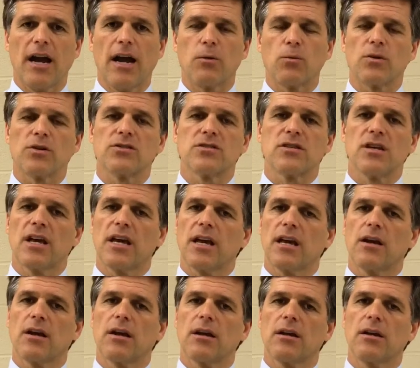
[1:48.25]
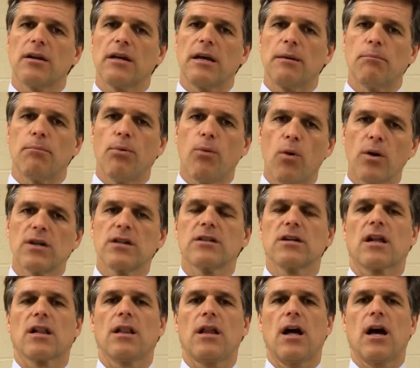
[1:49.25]
and we're seeing important
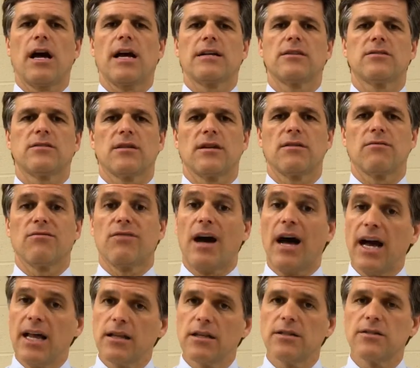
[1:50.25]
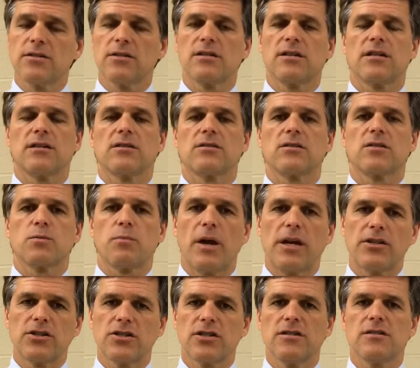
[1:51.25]
declines in violence, in
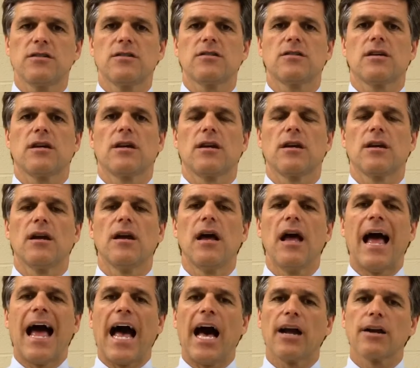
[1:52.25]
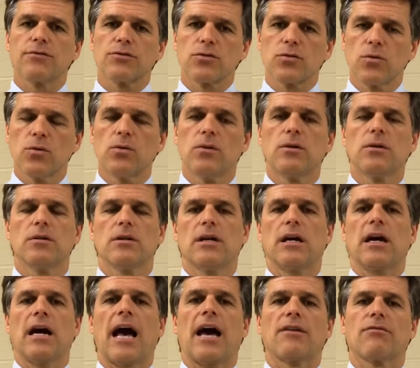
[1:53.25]
suspensions, in out
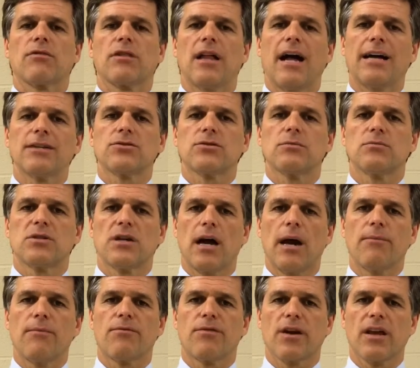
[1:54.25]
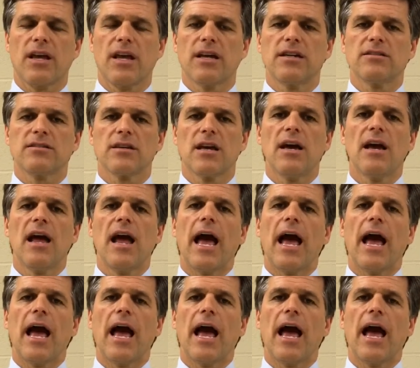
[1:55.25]
of classroom time for kids,